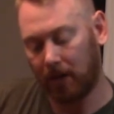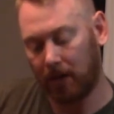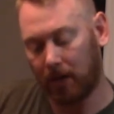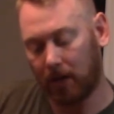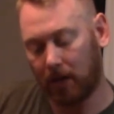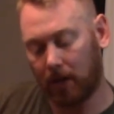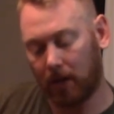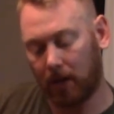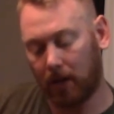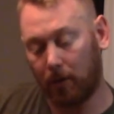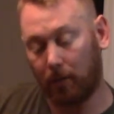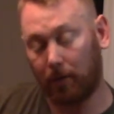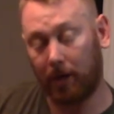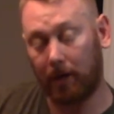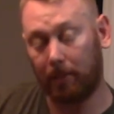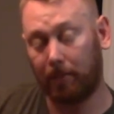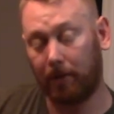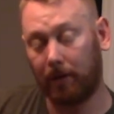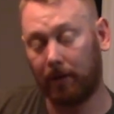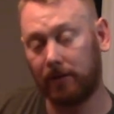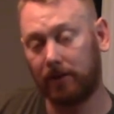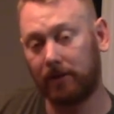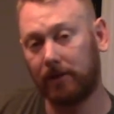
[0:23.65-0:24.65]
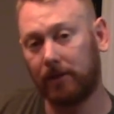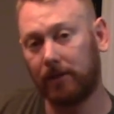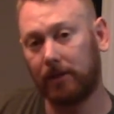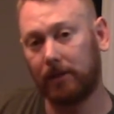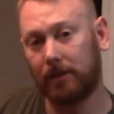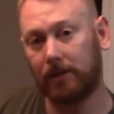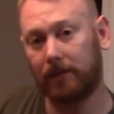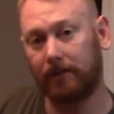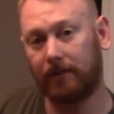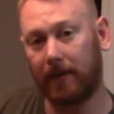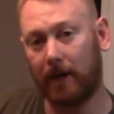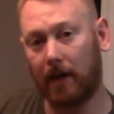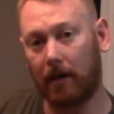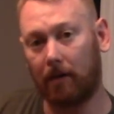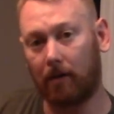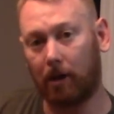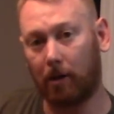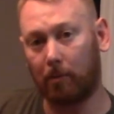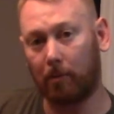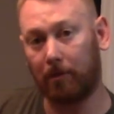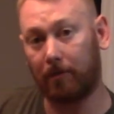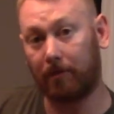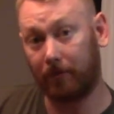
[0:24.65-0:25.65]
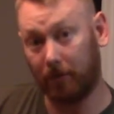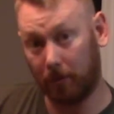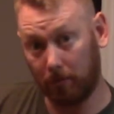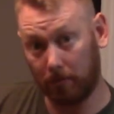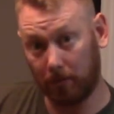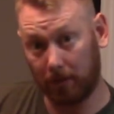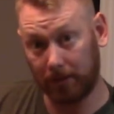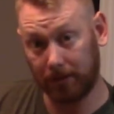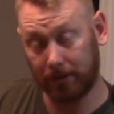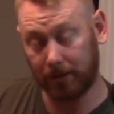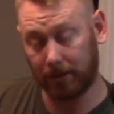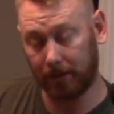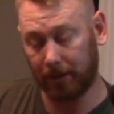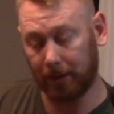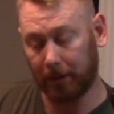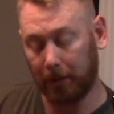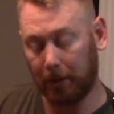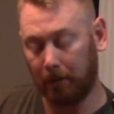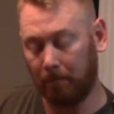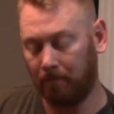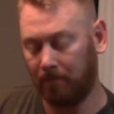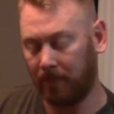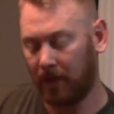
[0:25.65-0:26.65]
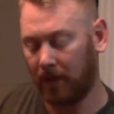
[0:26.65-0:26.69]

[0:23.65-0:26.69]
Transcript: when I purchased this firearm a few months ago,